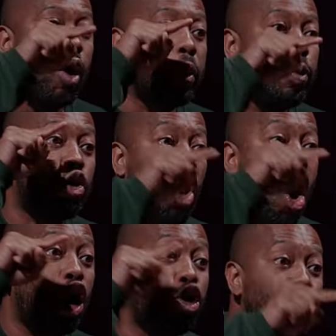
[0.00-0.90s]
We will
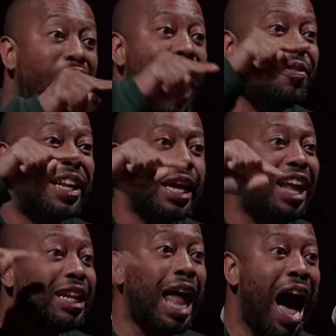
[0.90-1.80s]
call gravity a
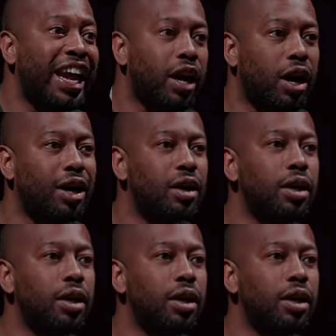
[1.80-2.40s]
liar.